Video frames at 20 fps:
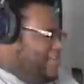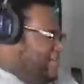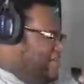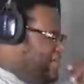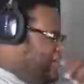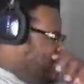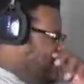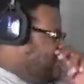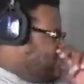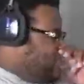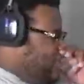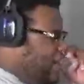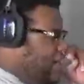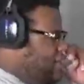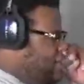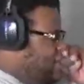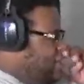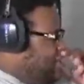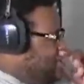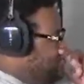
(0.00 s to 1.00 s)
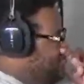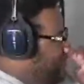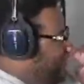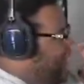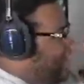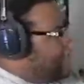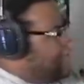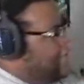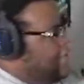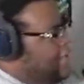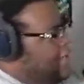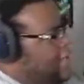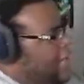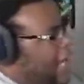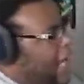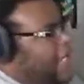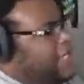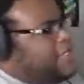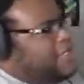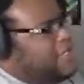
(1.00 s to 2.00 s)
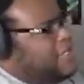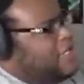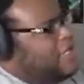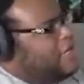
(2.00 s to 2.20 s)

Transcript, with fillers: It's crazy because back then, actually, in